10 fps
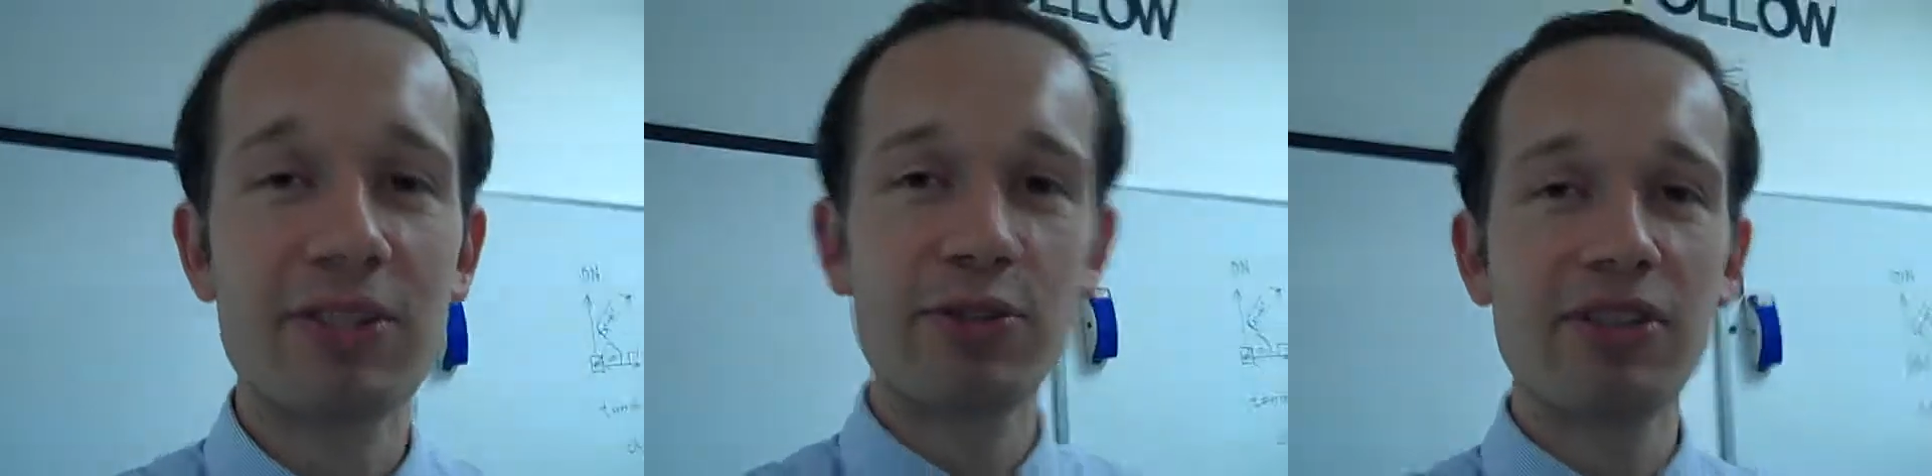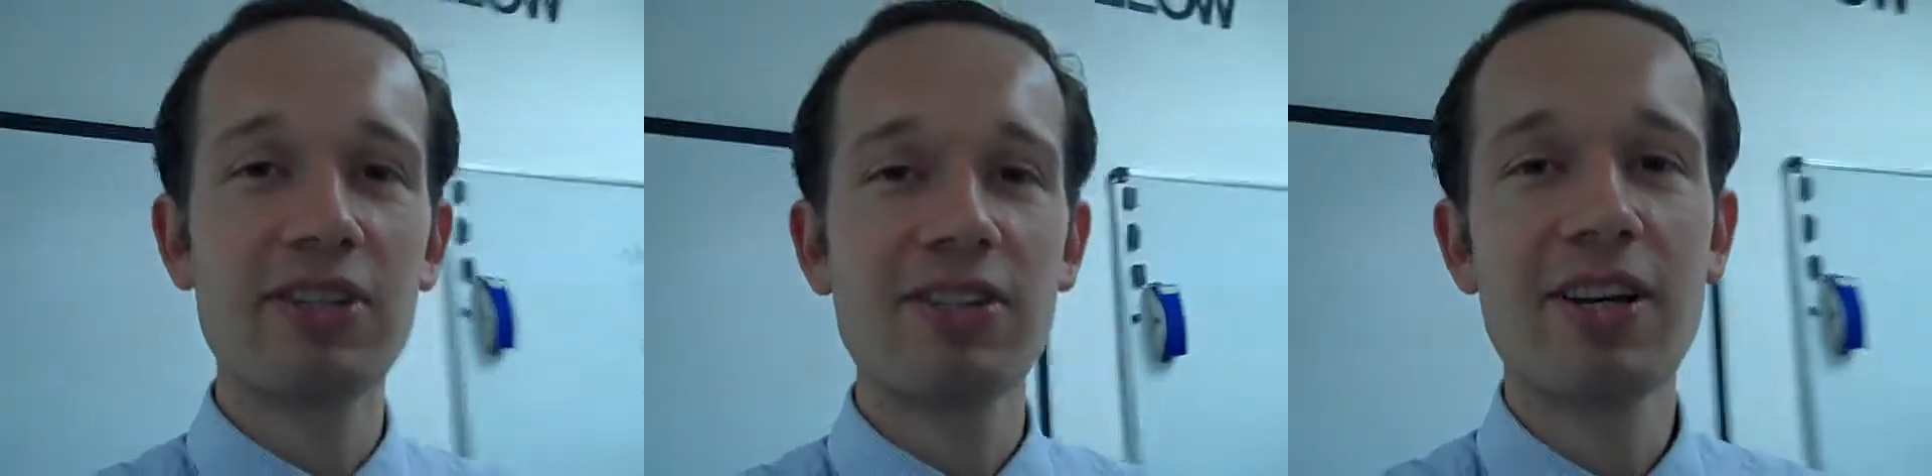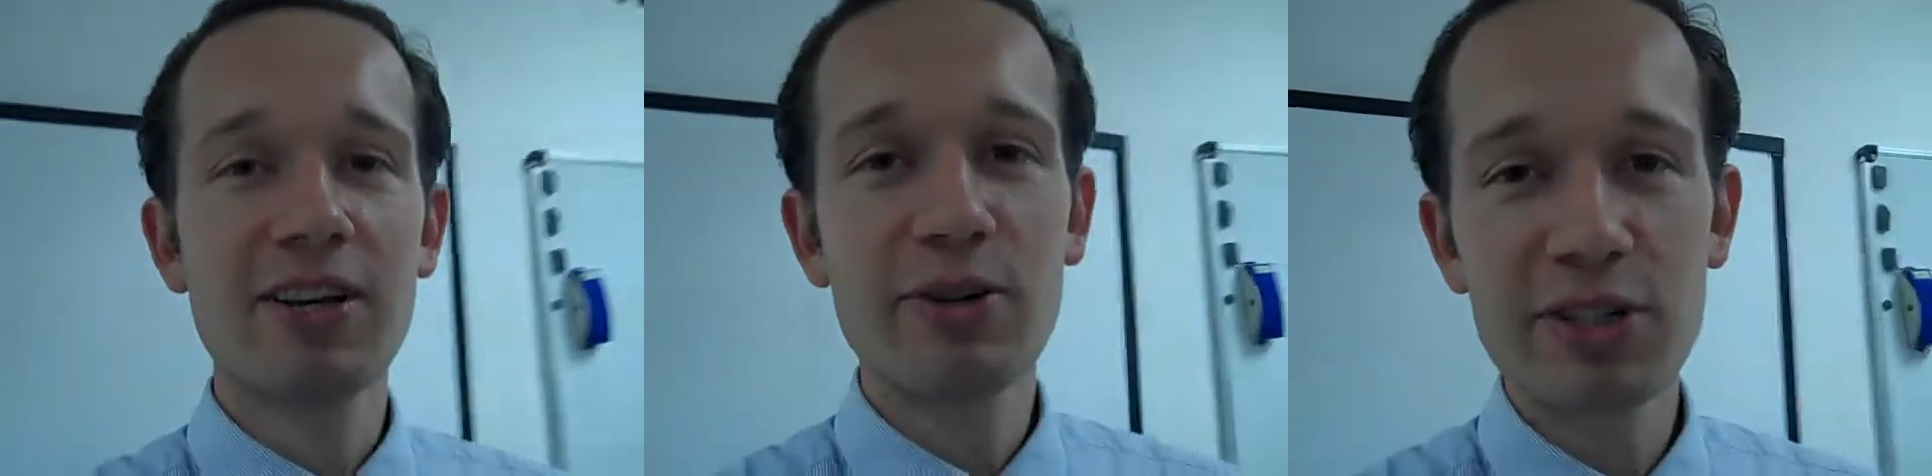student
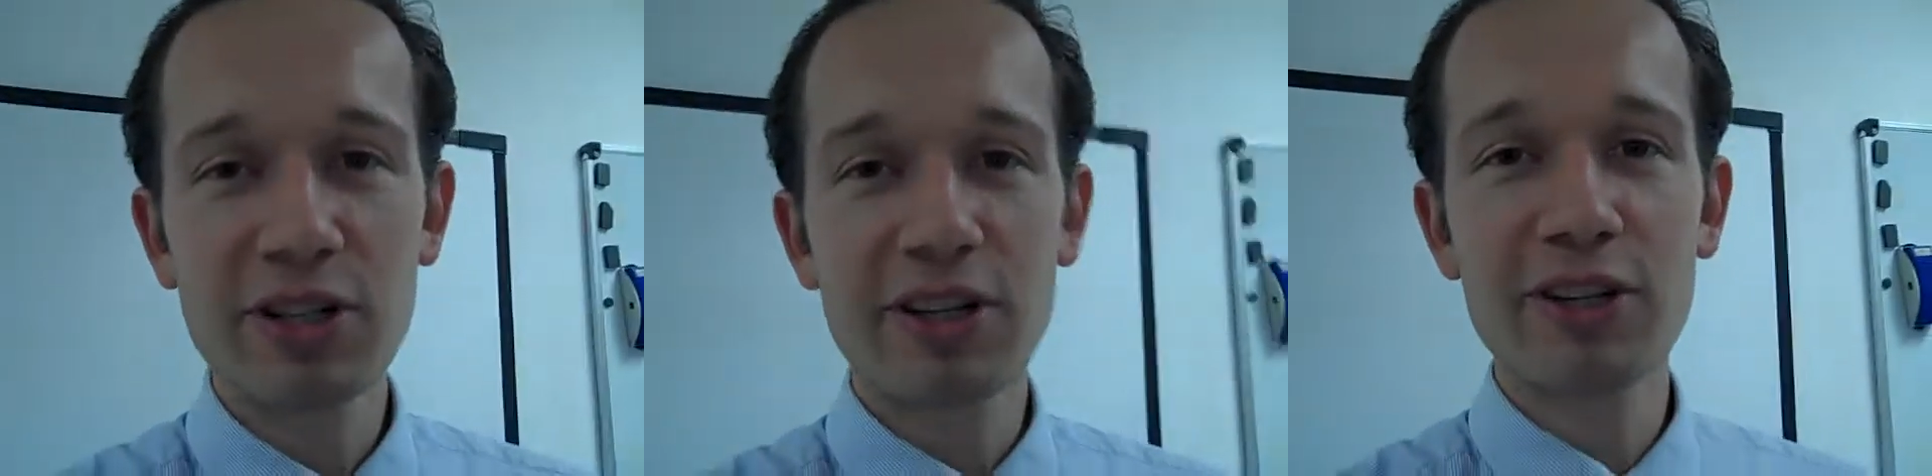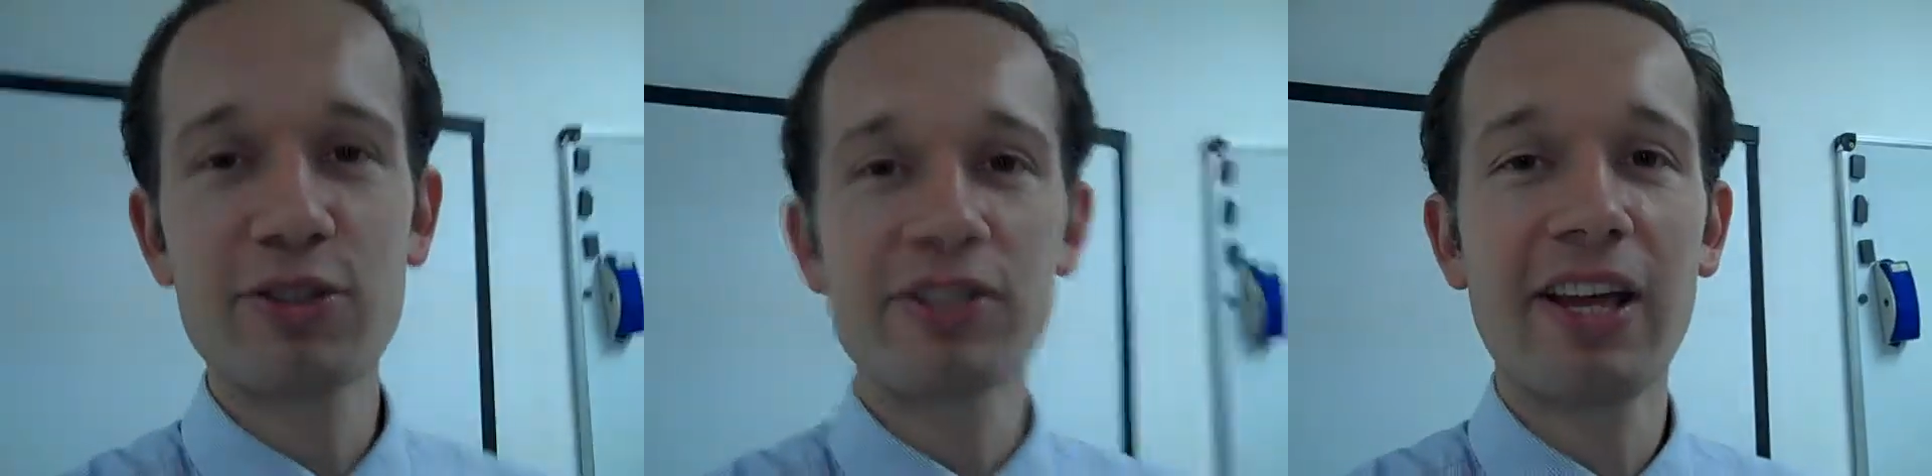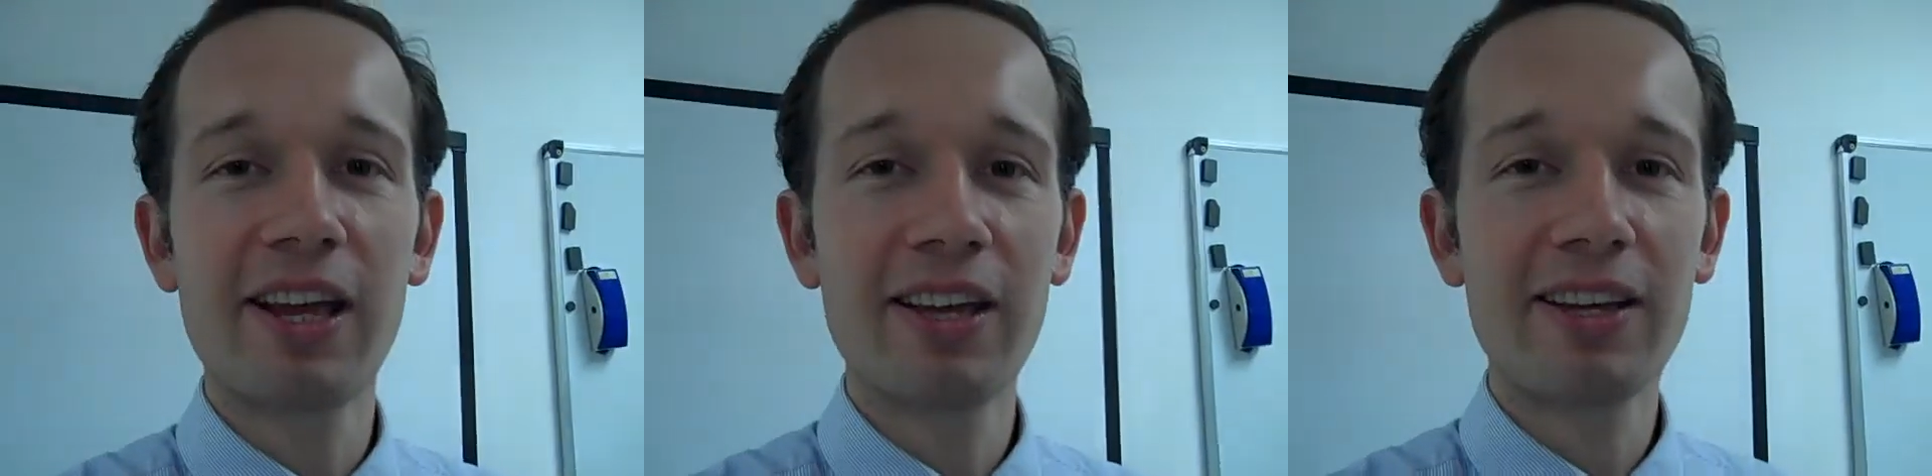who is not here
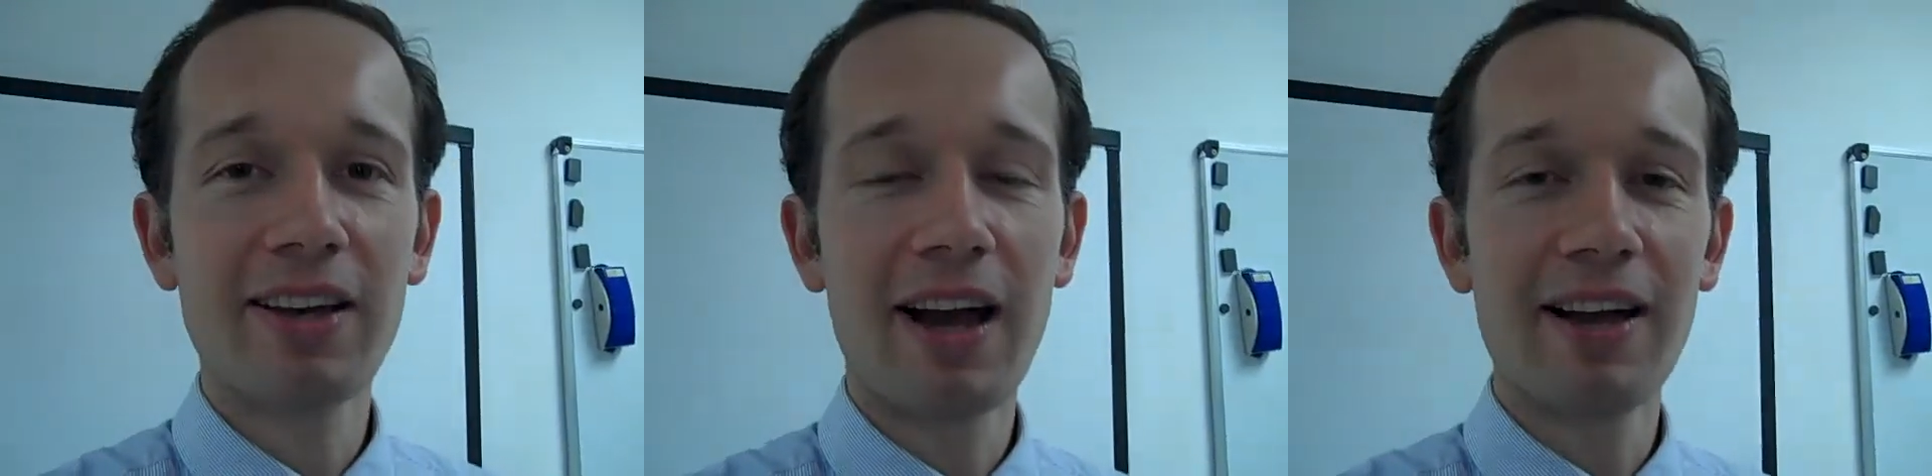today.